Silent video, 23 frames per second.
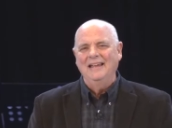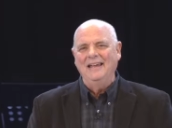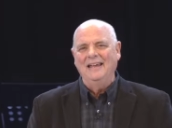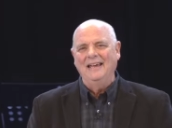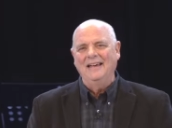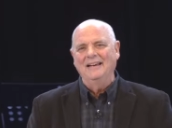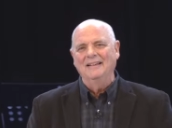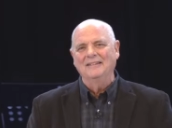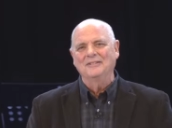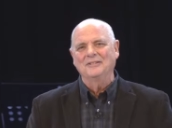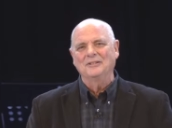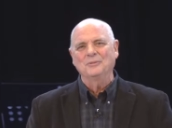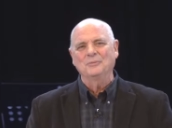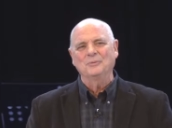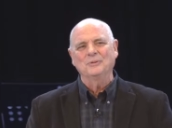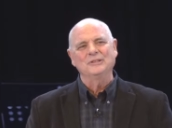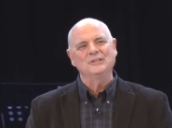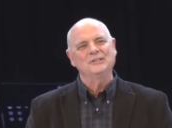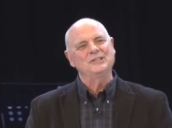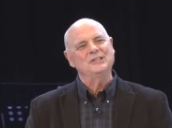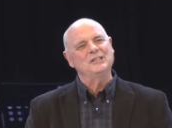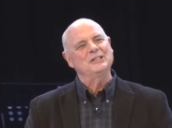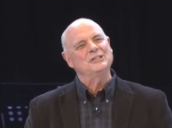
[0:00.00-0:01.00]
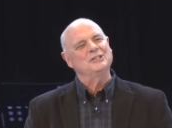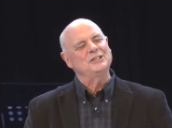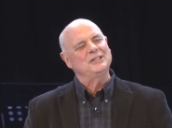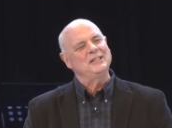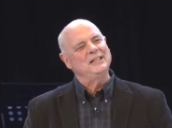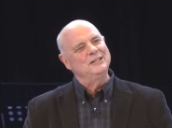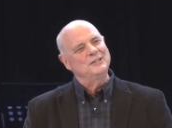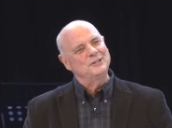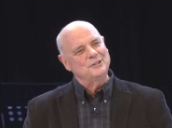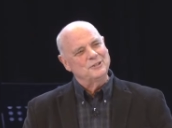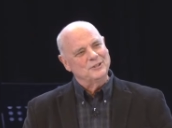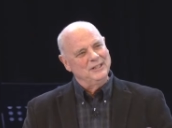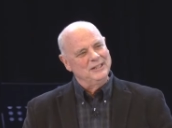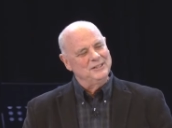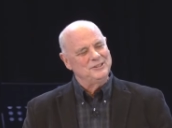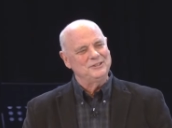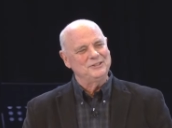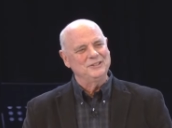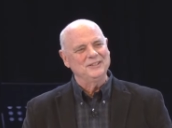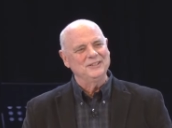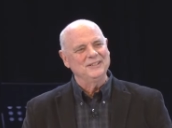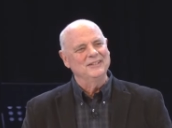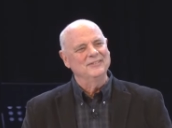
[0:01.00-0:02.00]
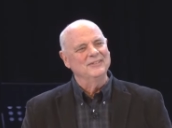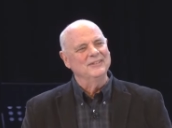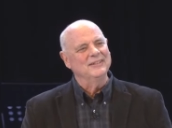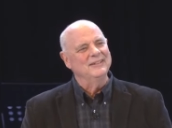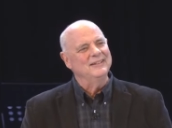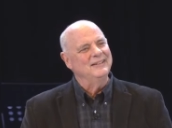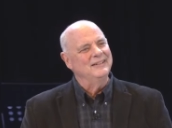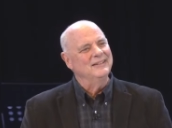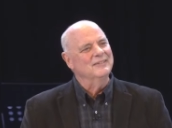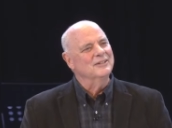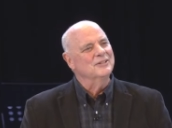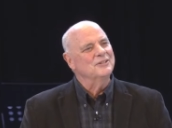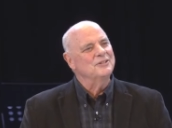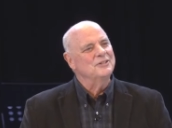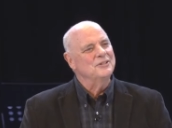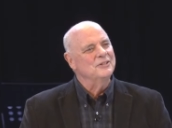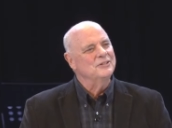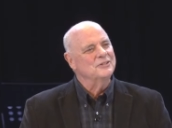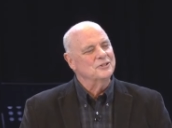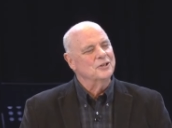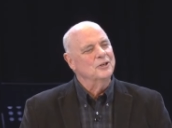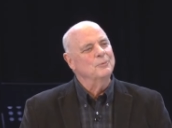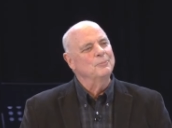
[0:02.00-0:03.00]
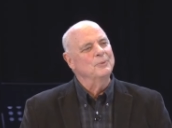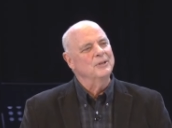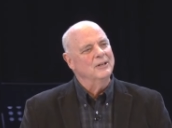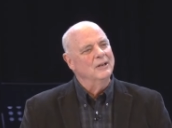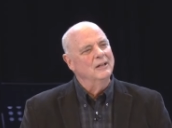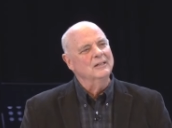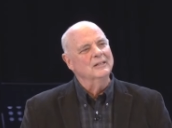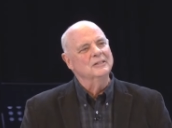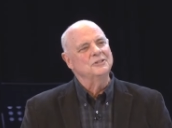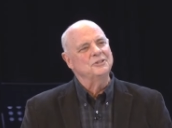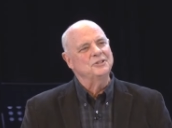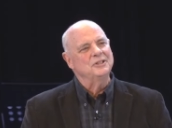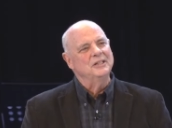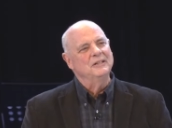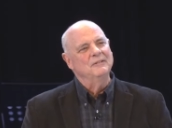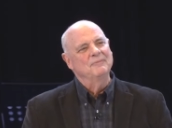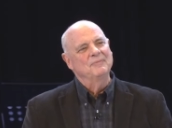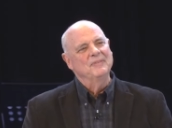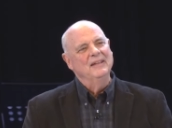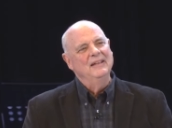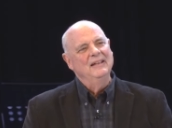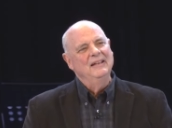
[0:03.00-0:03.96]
and was just interested in the, in the terminology.